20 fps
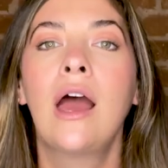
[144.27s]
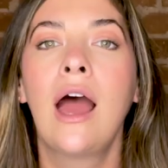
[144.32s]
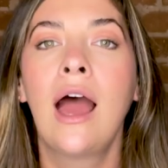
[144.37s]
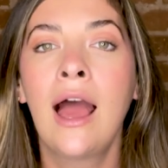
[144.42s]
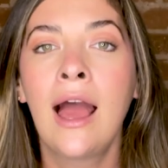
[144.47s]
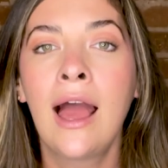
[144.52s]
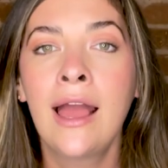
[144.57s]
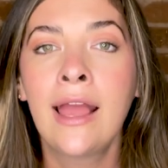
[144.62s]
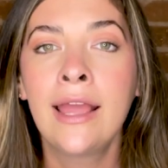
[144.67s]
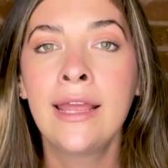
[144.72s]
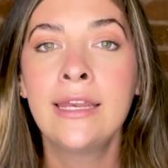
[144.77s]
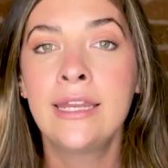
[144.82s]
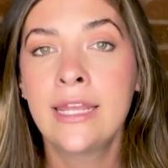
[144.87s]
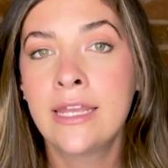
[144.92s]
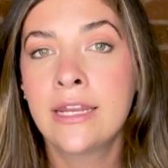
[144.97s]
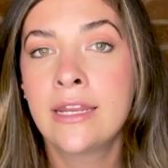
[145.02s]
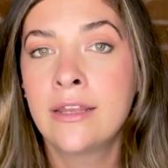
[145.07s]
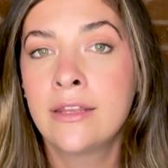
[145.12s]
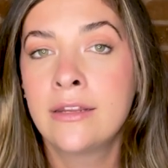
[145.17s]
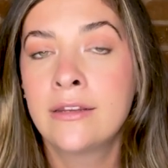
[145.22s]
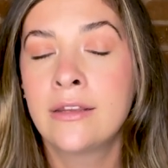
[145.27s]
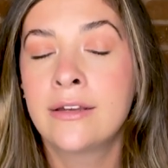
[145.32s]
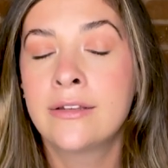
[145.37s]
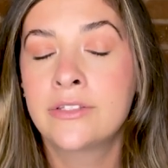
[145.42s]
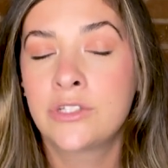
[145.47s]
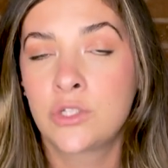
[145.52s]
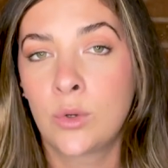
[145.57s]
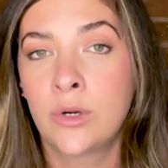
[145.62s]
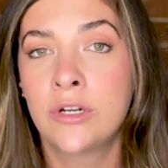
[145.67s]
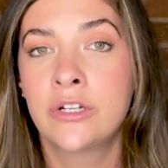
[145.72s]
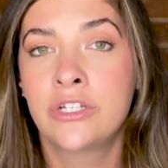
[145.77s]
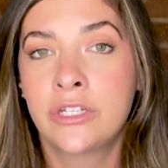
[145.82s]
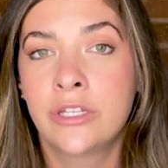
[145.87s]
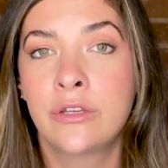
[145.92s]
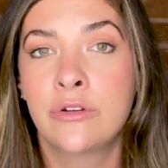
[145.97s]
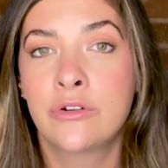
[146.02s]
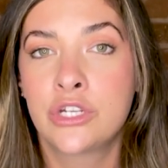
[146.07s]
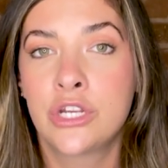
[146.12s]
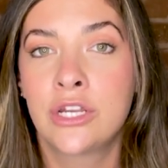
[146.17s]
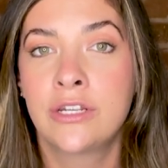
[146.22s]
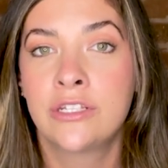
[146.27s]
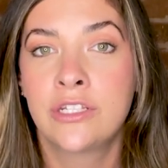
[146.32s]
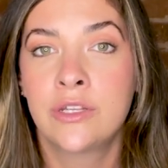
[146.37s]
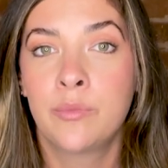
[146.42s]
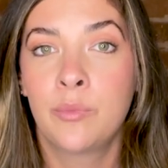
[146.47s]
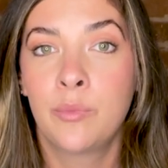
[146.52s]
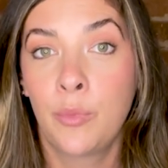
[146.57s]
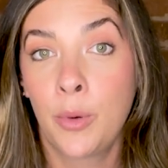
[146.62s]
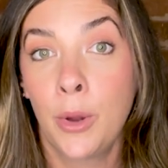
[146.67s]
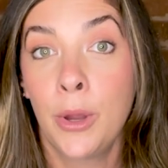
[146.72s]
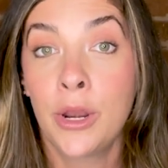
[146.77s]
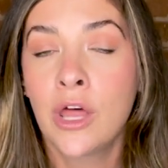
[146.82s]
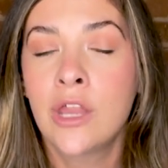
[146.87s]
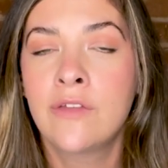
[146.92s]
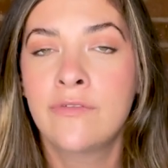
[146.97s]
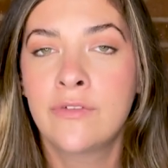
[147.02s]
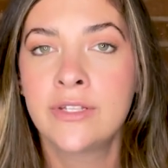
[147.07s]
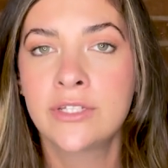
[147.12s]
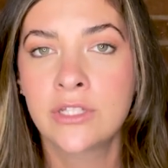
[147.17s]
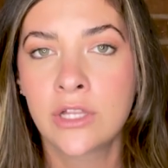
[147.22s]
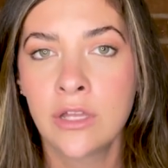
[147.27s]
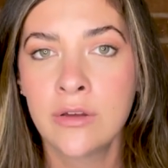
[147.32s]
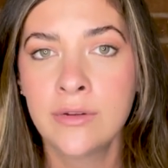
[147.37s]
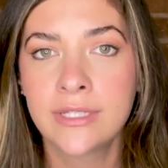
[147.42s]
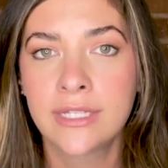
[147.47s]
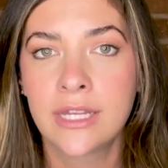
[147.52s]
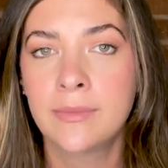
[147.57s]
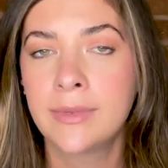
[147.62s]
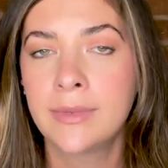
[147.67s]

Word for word: I needed a storage solution to put all of these clothes in